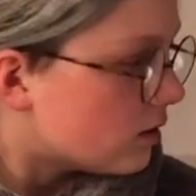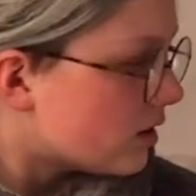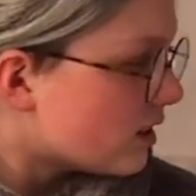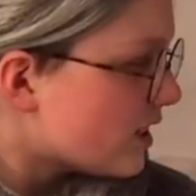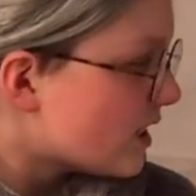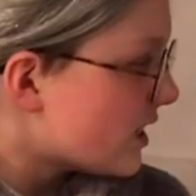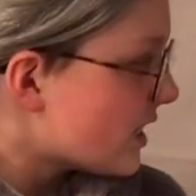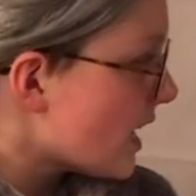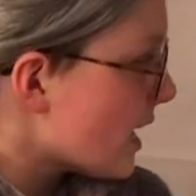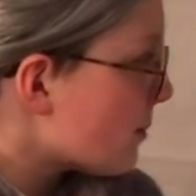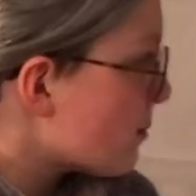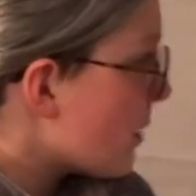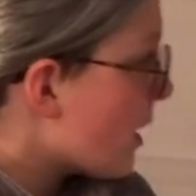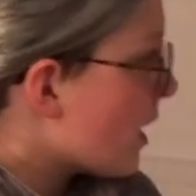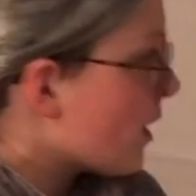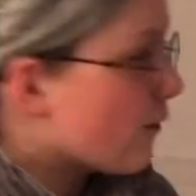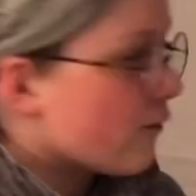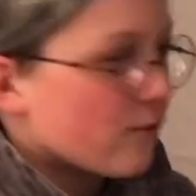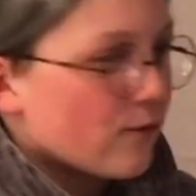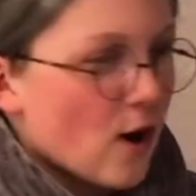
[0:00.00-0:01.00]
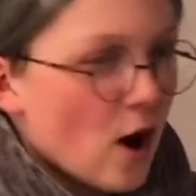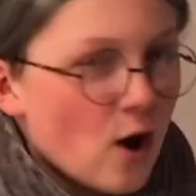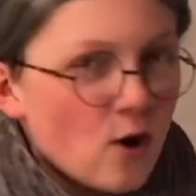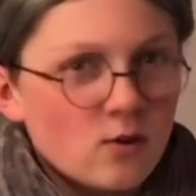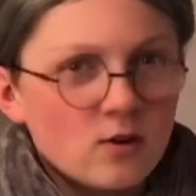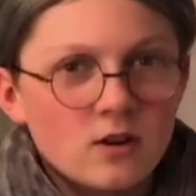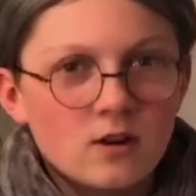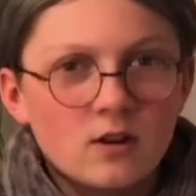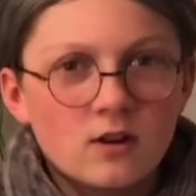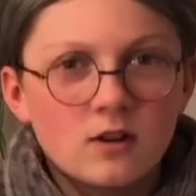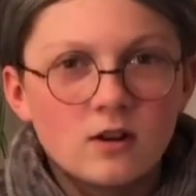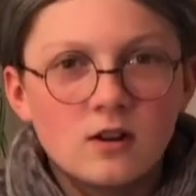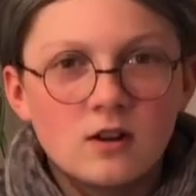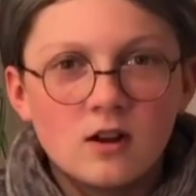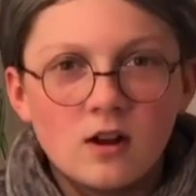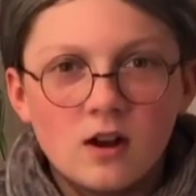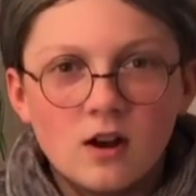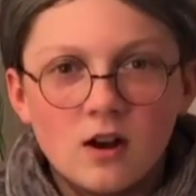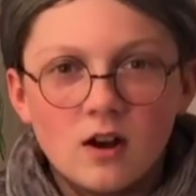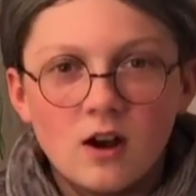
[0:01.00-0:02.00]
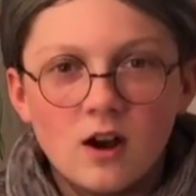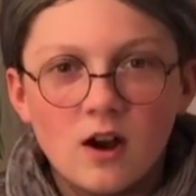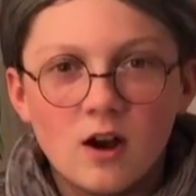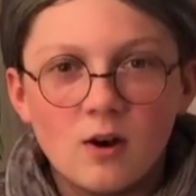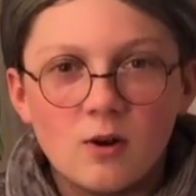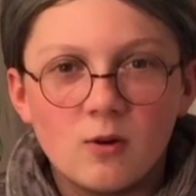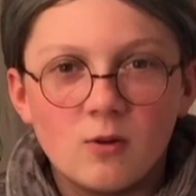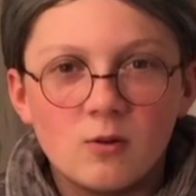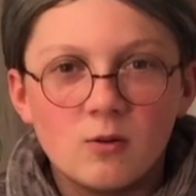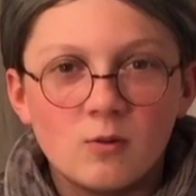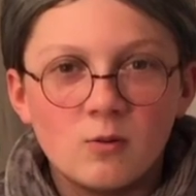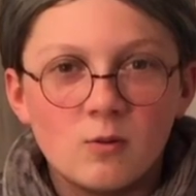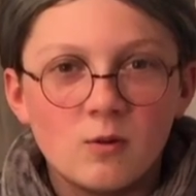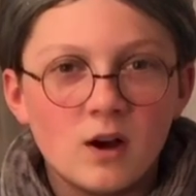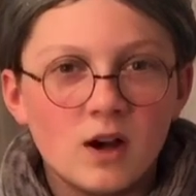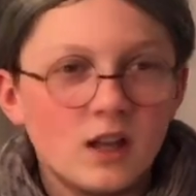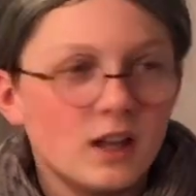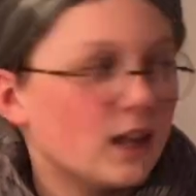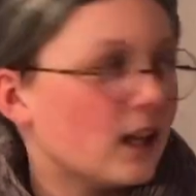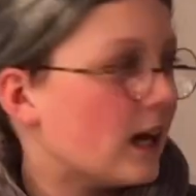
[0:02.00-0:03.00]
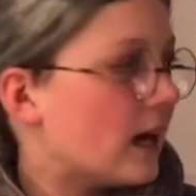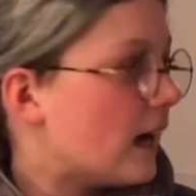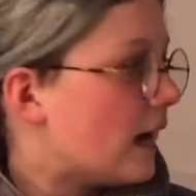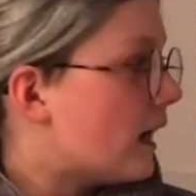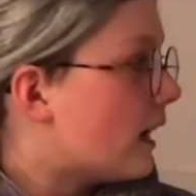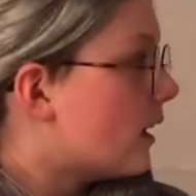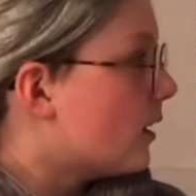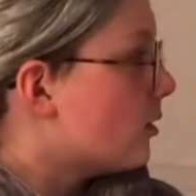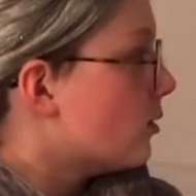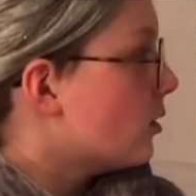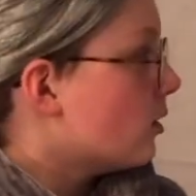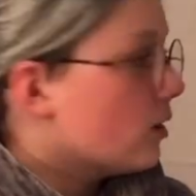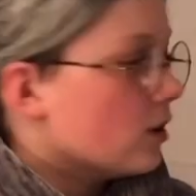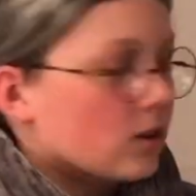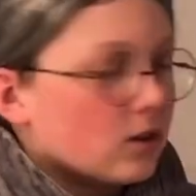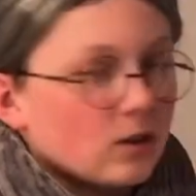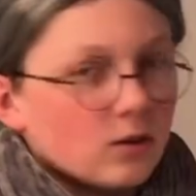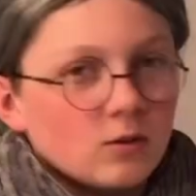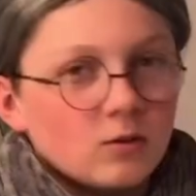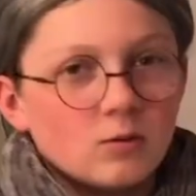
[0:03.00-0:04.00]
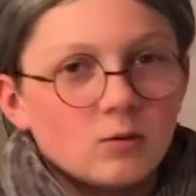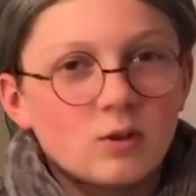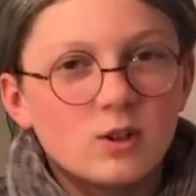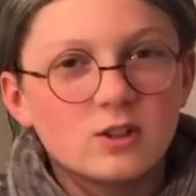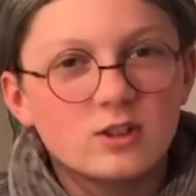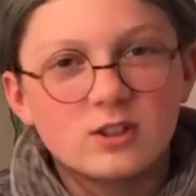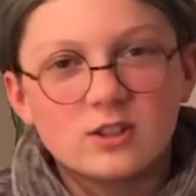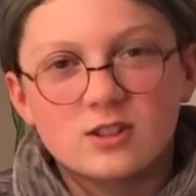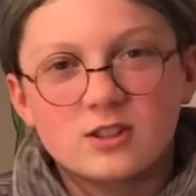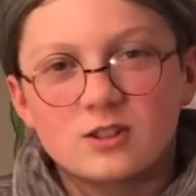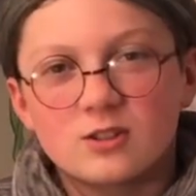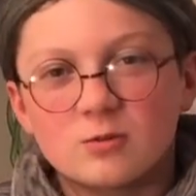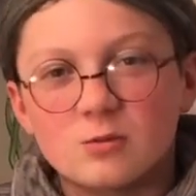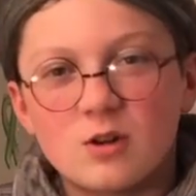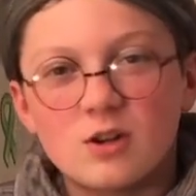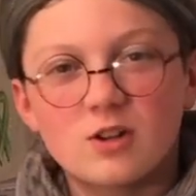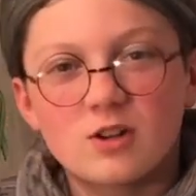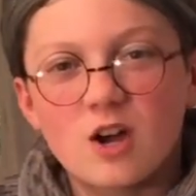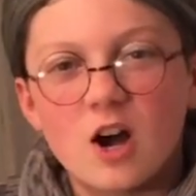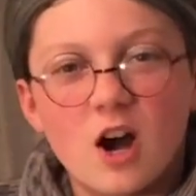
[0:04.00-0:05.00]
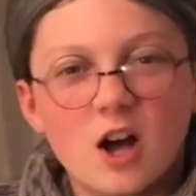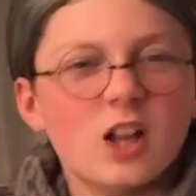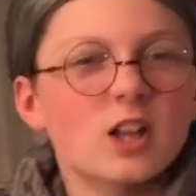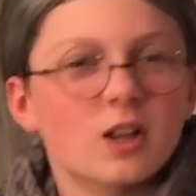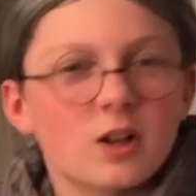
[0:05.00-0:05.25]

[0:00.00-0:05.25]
Is that my phone? Oh, well, we'll call